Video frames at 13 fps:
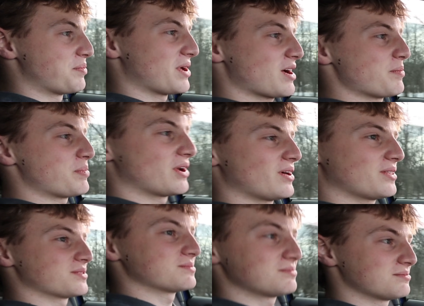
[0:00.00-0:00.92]
Probably pick up
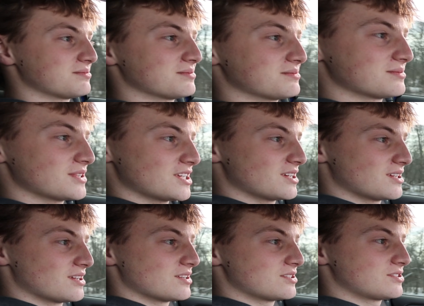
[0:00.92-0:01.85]
another
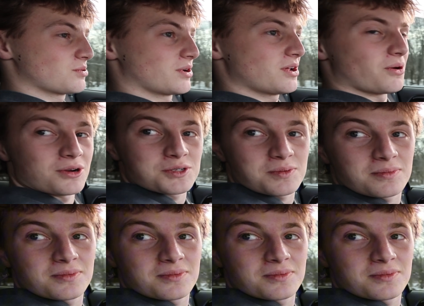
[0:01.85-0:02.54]
20 horse.